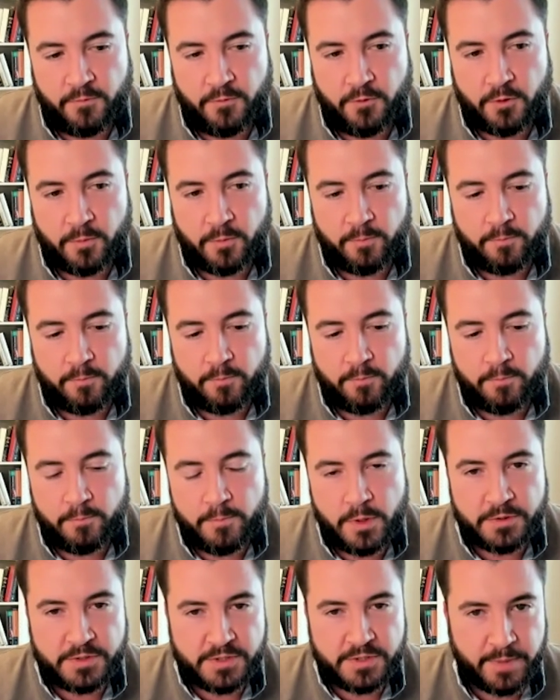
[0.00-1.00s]
for
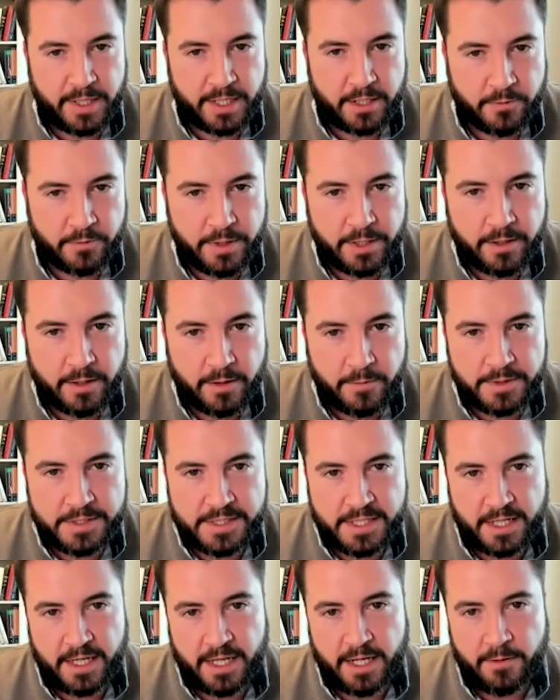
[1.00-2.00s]
most of my career, I
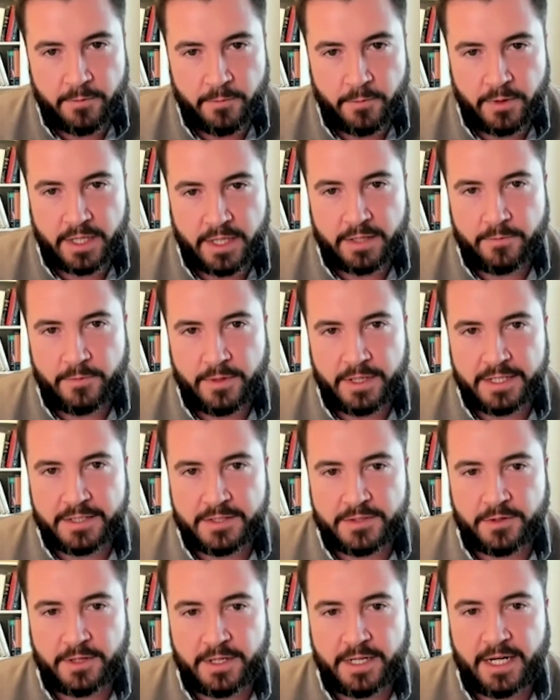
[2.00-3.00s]
would say, yeah, we we
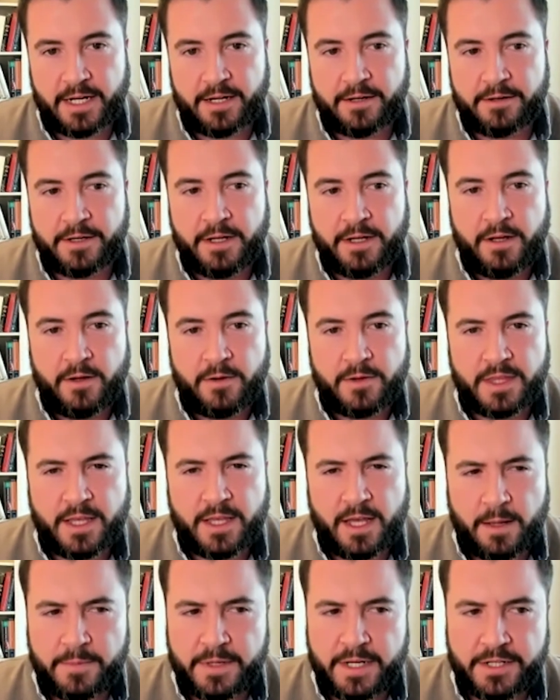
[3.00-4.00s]
can sort it out.
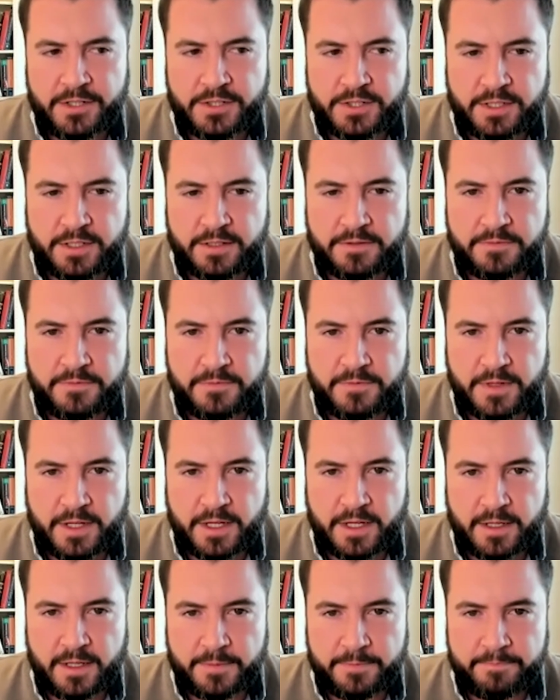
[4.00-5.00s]
Combination of
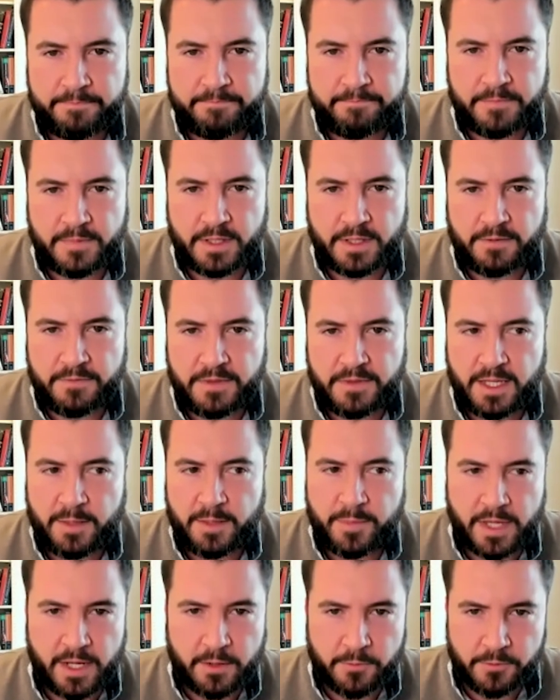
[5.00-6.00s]
the of
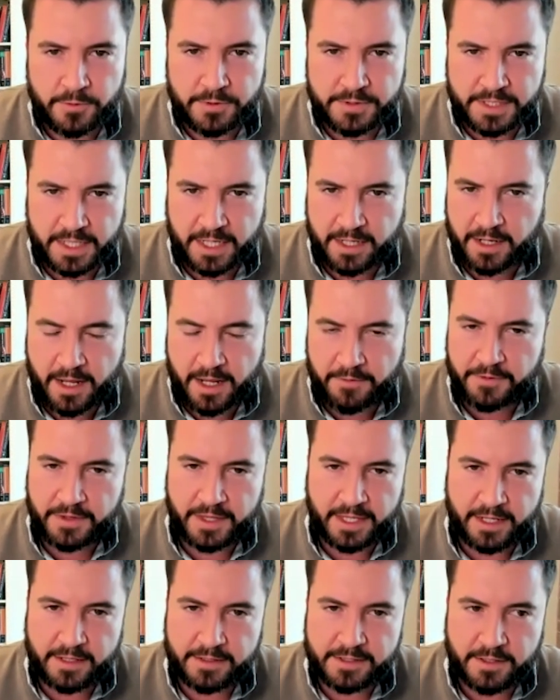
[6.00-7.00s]
the E P A rules and
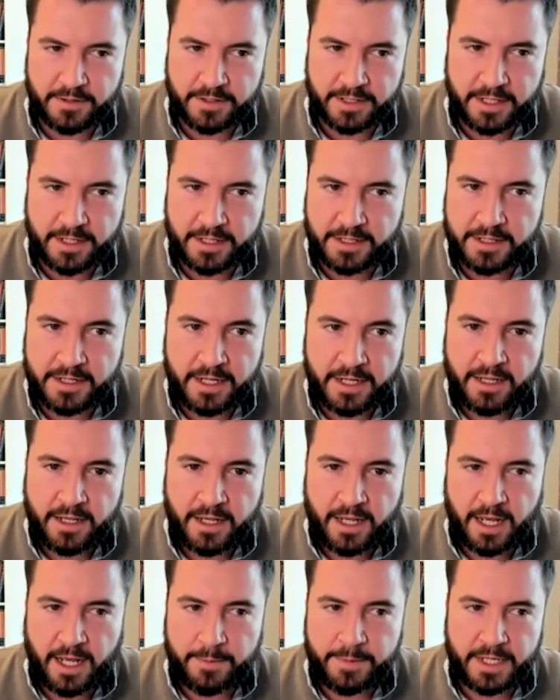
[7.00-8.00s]
everything else going on,
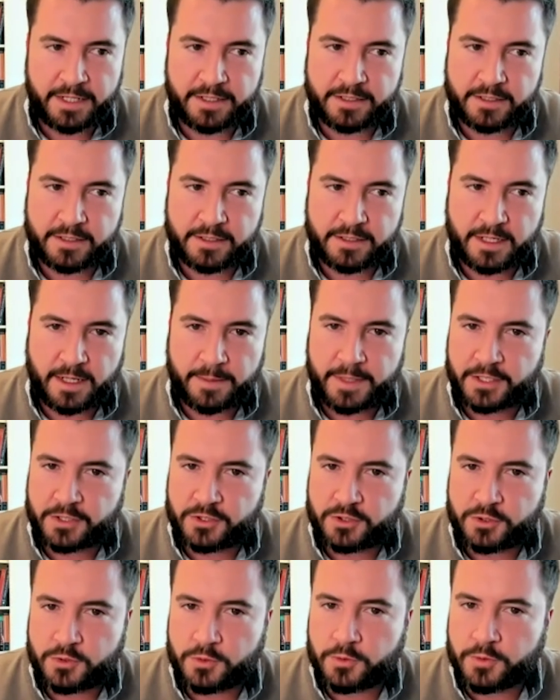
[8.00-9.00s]
I'm not I'm
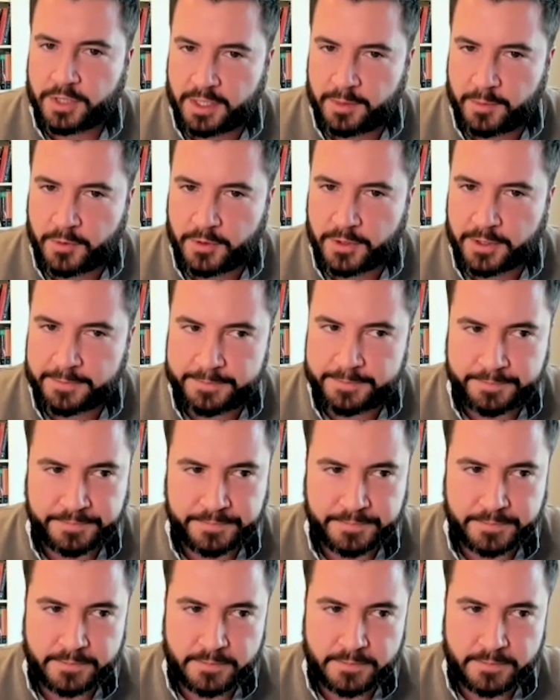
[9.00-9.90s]
not sure anymore.